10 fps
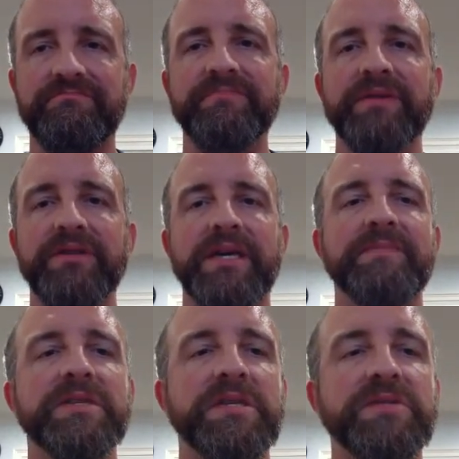be able to keep
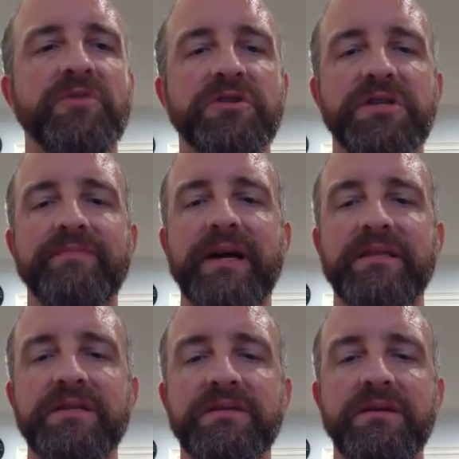this as small as
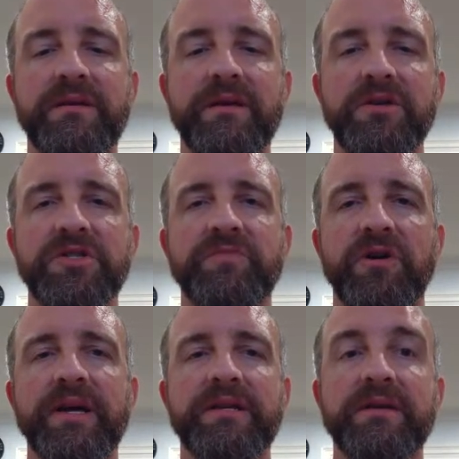compacted or as
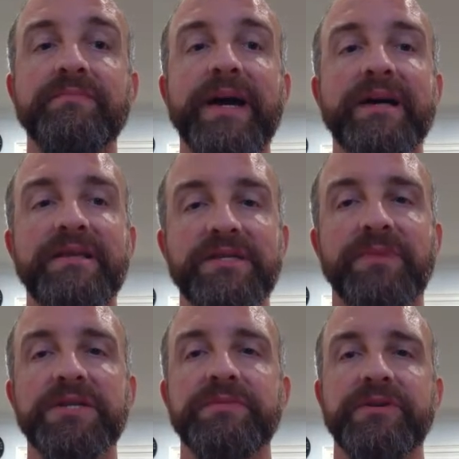small and compact as
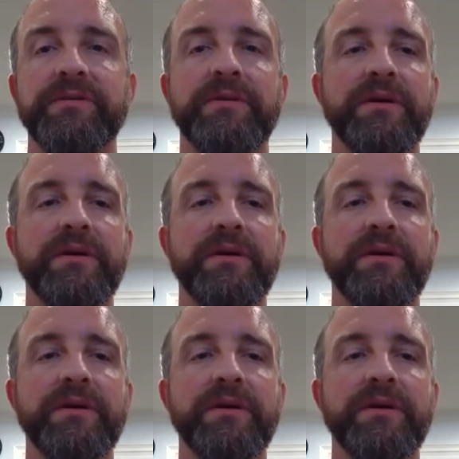possible.